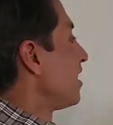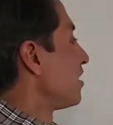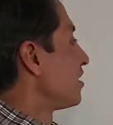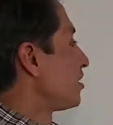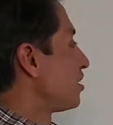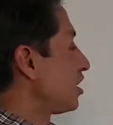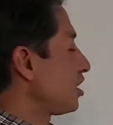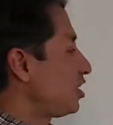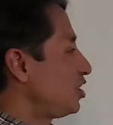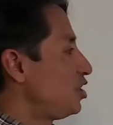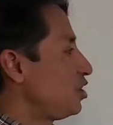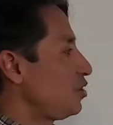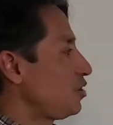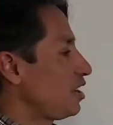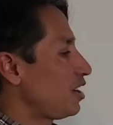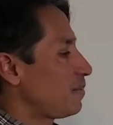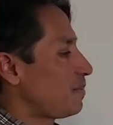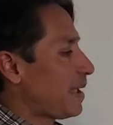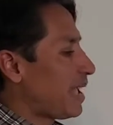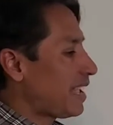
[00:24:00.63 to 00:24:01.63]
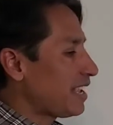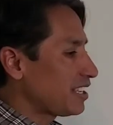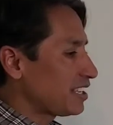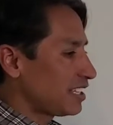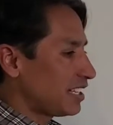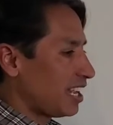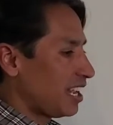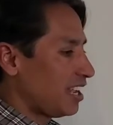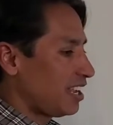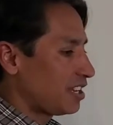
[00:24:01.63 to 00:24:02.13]
just do your
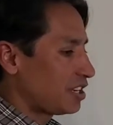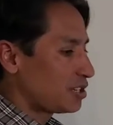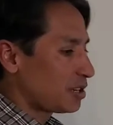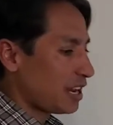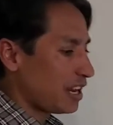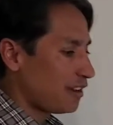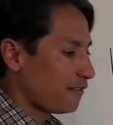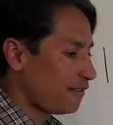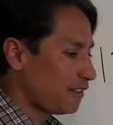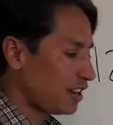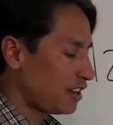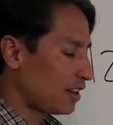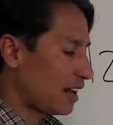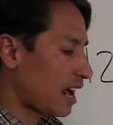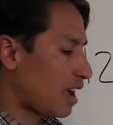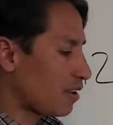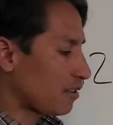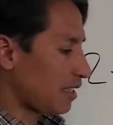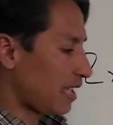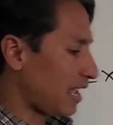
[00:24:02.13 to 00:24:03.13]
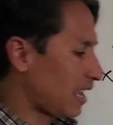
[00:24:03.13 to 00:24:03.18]
best. Try to figure out